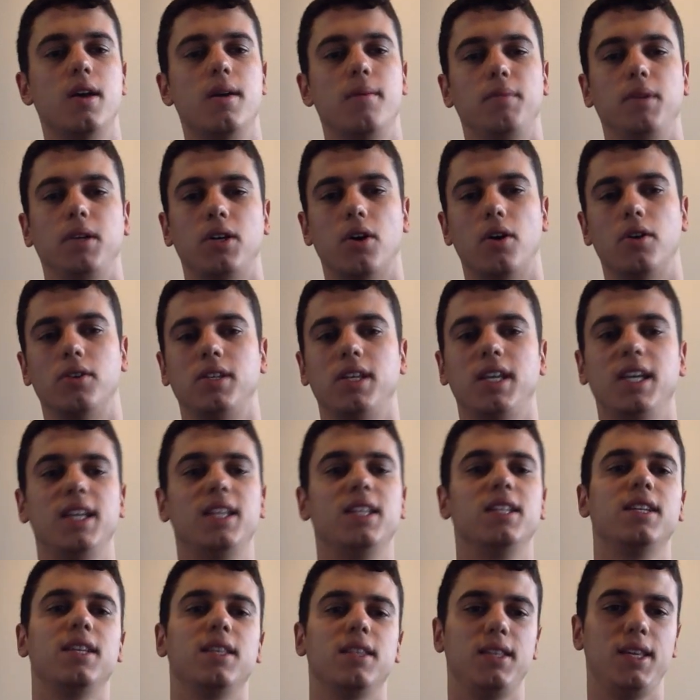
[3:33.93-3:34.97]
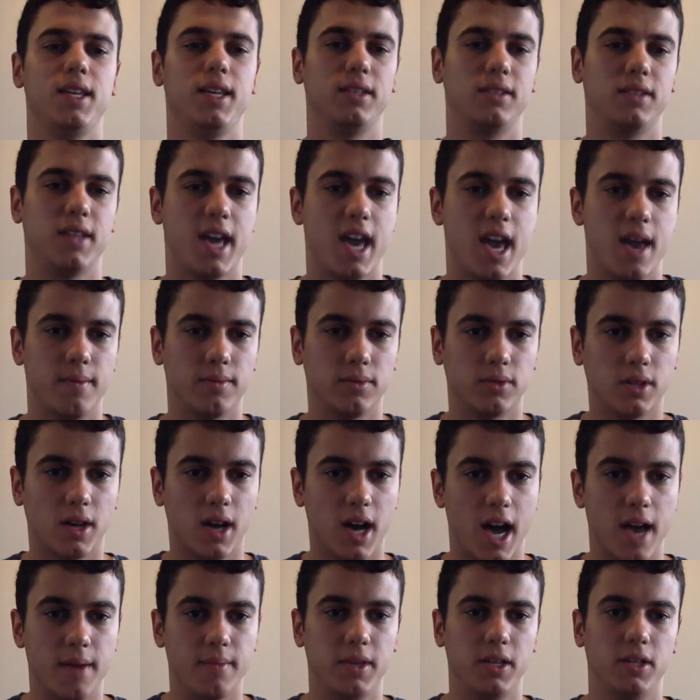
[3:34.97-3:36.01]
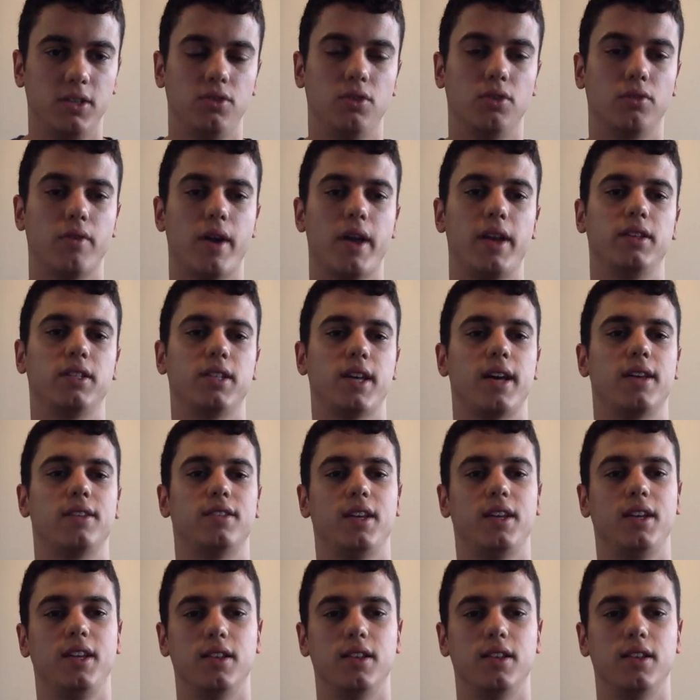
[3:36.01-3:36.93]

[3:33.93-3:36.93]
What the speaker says: because in the exam, time is your greatest asset.